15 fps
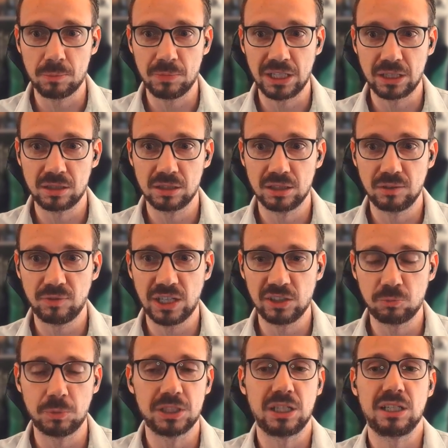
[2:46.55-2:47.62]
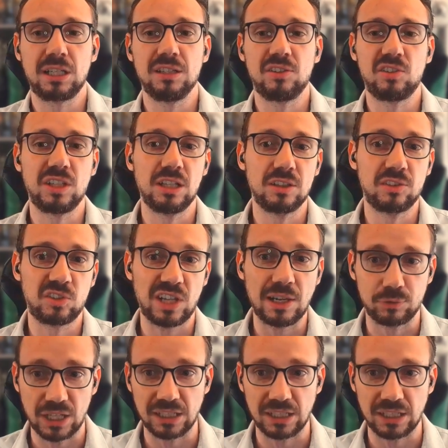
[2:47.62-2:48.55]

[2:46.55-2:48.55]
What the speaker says: medical device, but I can still save